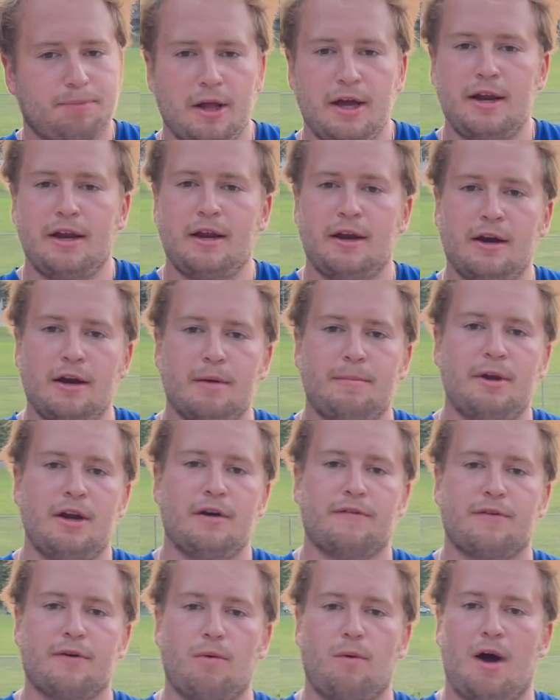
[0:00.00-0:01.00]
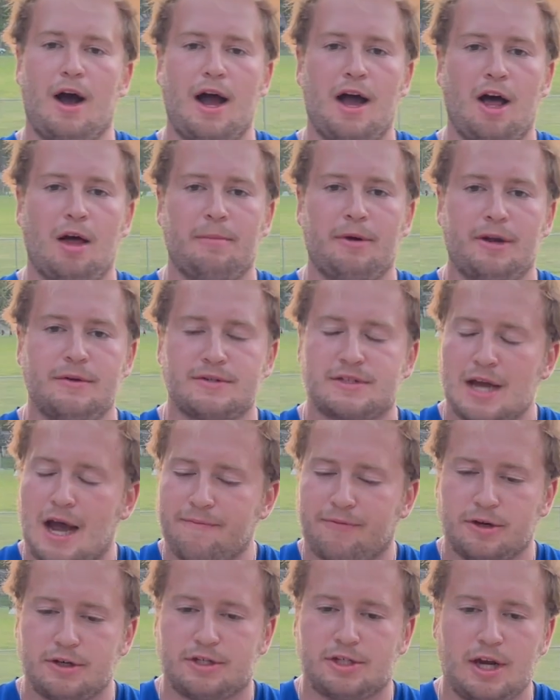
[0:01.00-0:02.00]
played here, been here for a while, but it was time
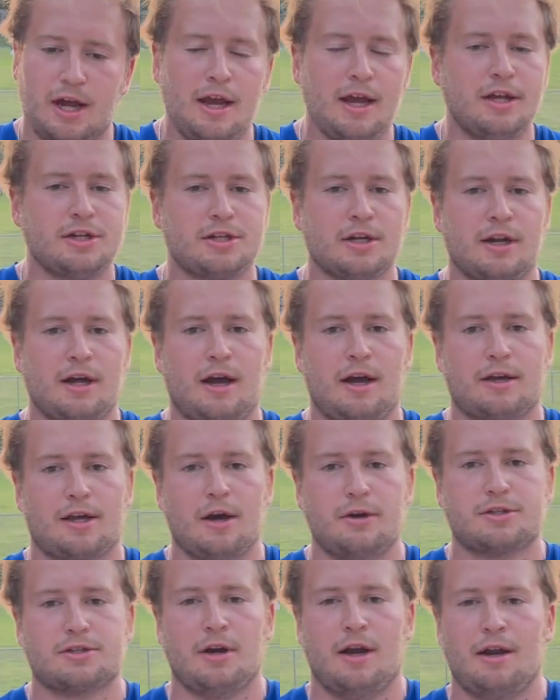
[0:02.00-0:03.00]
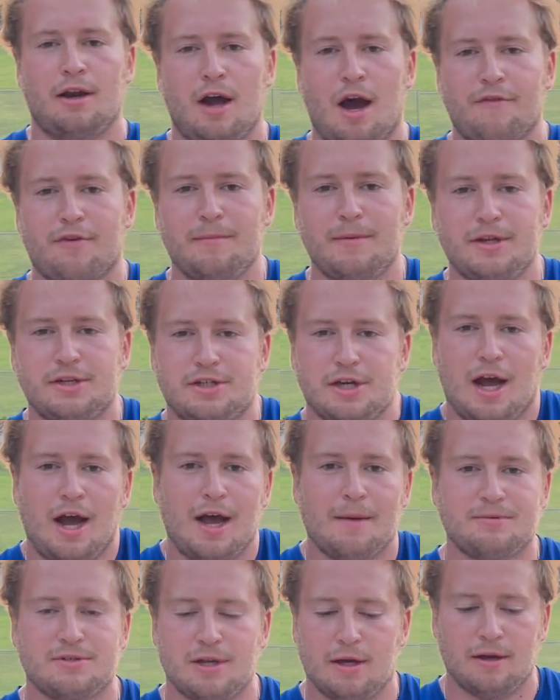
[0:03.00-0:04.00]
for a change, and uh, Coach Creighton offered me a
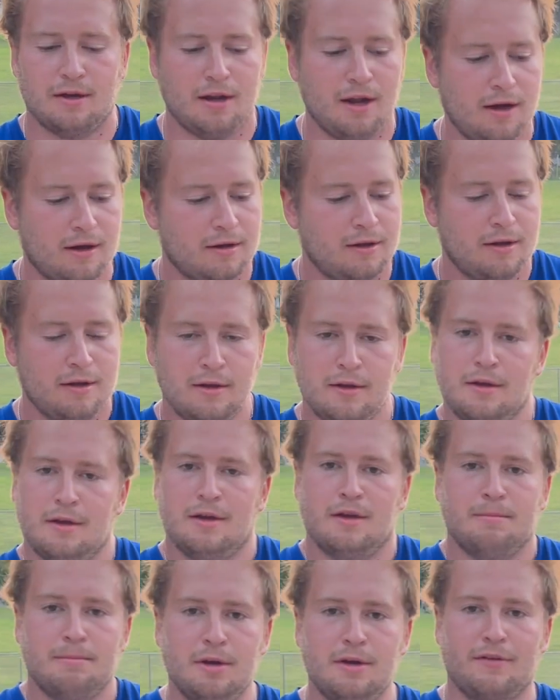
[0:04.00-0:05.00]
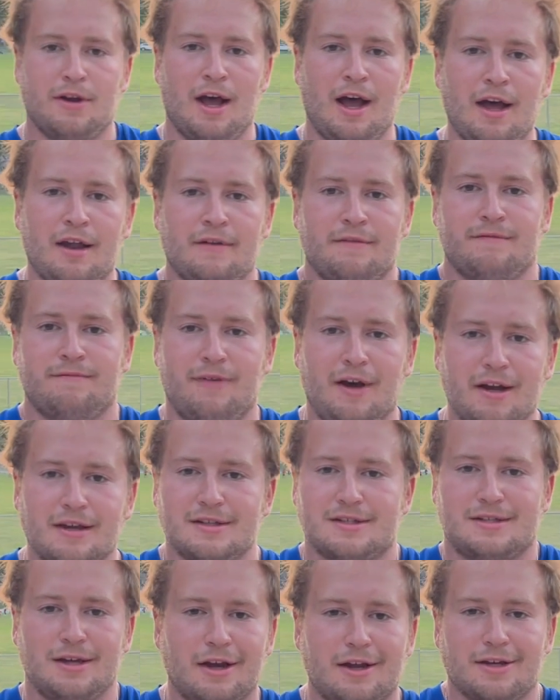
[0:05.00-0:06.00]
job. So, you know, moving on. Fucking
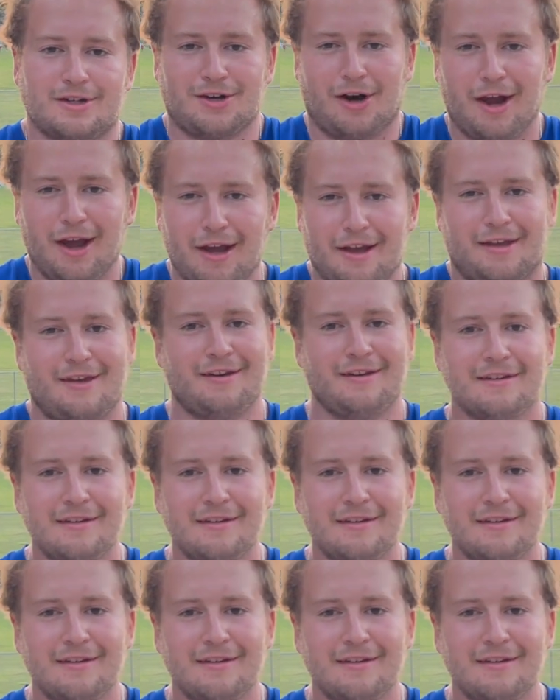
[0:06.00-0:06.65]
suck at Drake.